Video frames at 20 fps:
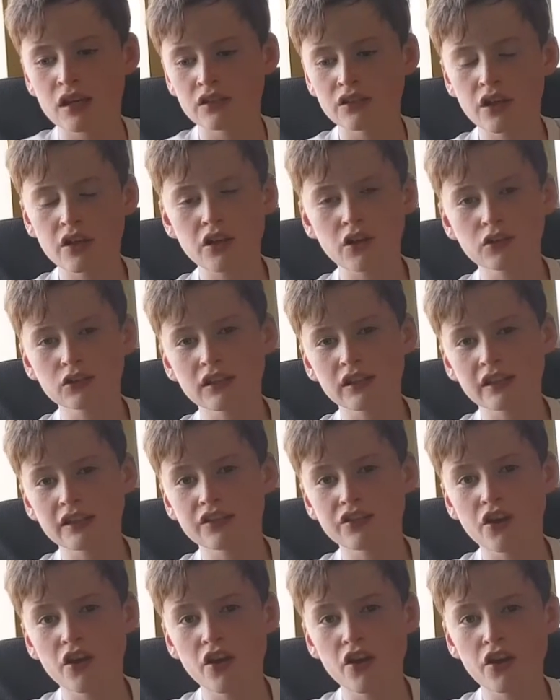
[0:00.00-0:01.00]
Now on to the
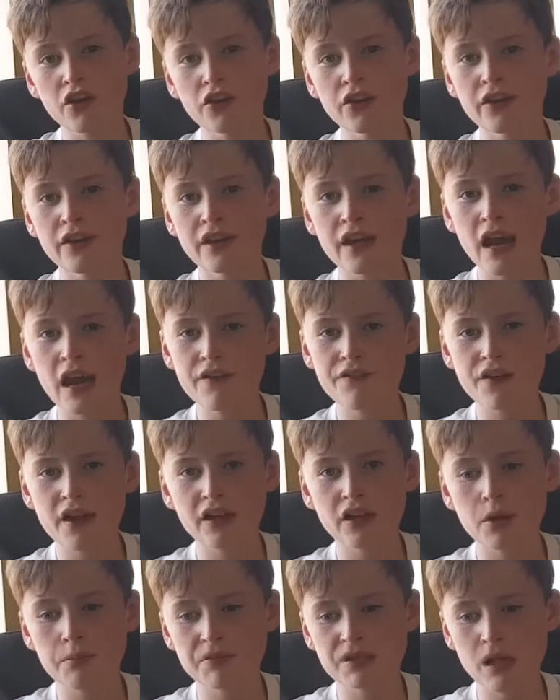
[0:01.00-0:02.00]
2
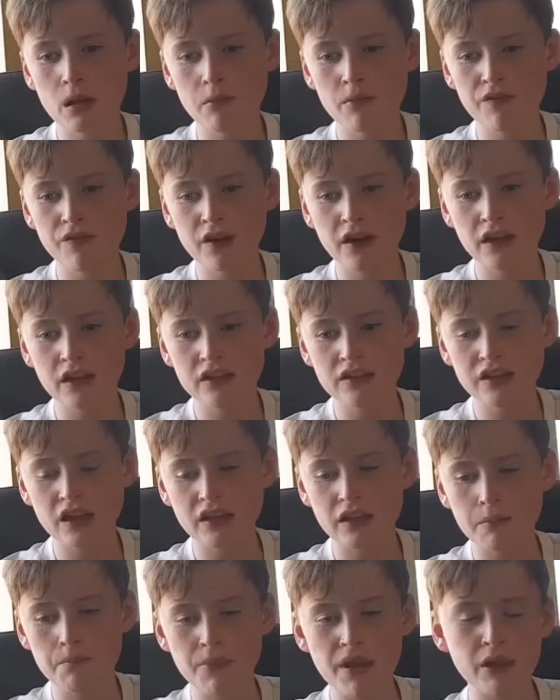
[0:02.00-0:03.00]
FA Cup semi-finals
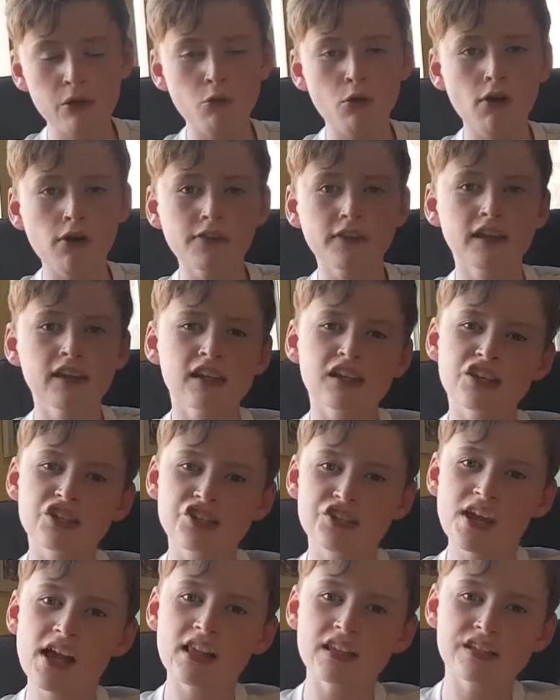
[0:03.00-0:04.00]
and the big one,
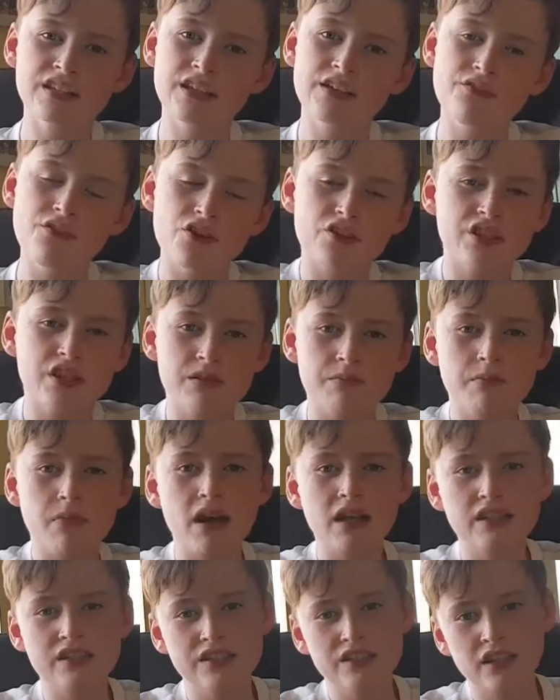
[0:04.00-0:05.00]
Chelsea versus
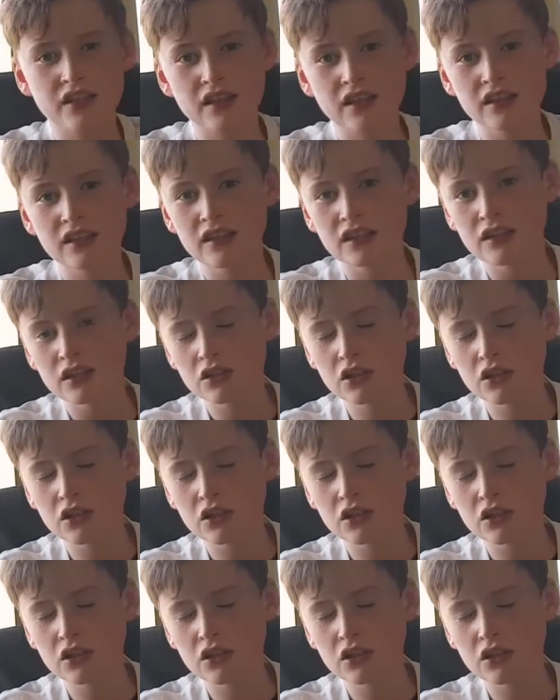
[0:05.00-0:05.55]
Man City.